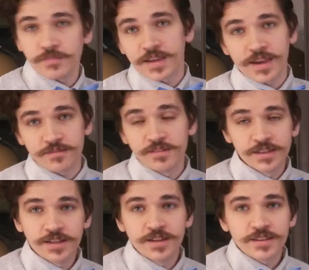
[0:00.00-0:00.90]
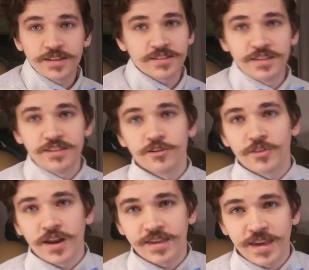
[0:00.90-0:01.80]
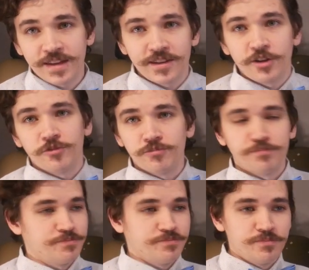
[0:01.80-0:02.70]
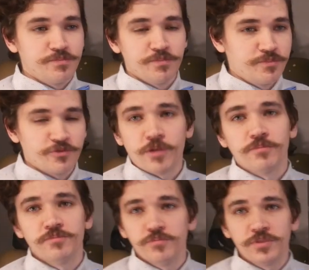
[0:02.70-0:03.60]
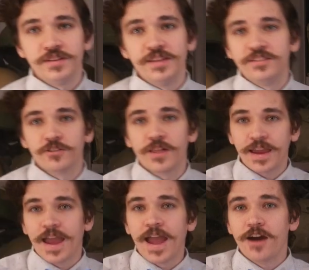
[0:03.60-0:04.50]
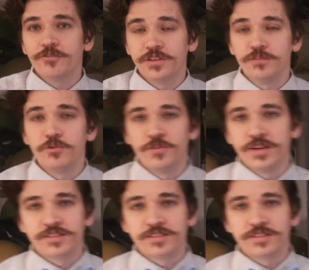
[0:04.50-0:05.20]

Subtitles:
Again, that's a detail that I can't tell from the detail that I have in the movie.